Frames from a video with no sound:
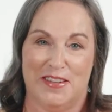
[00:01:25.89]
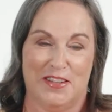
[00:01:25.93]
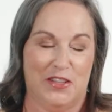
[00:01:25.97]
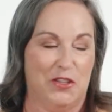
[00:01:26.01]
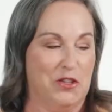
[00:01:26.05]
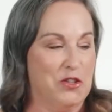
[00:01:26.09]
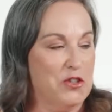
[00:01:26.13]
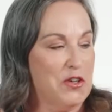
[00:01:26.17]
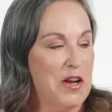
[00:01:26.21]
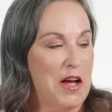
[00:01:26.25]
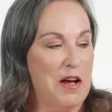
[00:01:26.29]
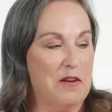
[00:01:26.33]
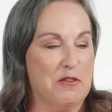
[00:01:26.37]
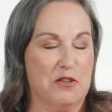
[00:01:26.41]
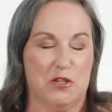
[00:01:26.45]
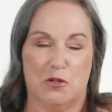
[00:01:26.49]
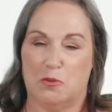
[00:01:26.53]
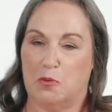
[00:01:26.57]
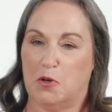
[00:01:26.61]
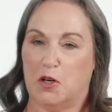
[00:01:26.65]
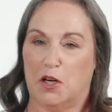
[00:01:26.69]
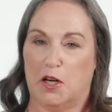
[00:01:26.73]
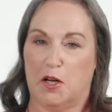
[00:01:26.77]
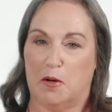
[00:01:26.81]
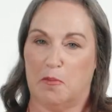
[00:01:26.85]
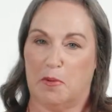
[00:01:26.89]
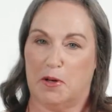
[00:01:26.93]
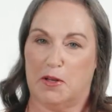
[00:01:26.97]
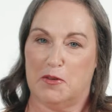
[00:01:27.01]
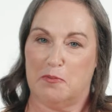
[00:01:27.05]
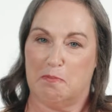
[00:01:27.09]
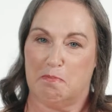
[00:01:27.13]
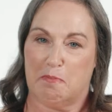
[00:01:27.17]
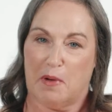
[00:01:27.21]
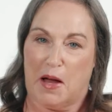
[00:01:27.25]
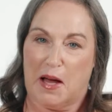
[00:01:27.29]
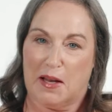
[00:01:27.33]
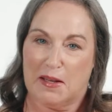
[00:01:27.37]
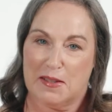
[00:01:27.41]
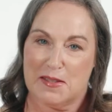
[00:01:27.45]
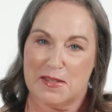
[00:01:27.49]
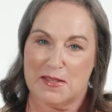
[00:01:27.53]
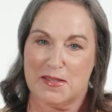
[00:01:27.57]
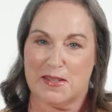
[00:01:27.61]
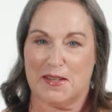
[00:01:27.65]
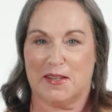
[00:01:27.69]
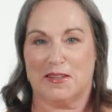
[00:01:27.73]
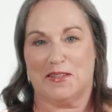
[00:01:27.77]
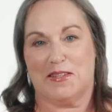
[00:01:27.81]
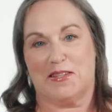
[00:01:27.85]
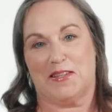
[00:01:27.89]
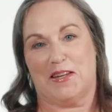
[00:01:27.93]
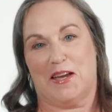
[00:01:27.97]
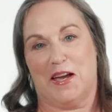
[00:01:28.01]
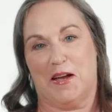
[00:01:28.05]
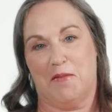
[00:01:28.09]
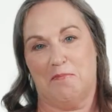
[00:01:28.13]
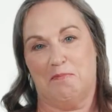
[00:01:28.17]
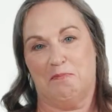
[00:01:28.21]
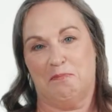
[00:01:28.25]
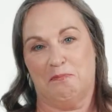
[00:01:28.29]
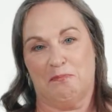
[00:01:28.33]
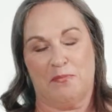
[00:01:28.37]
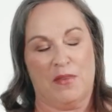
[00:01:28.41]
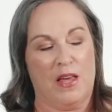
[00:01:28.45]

You don't have to worry about balancing a stem.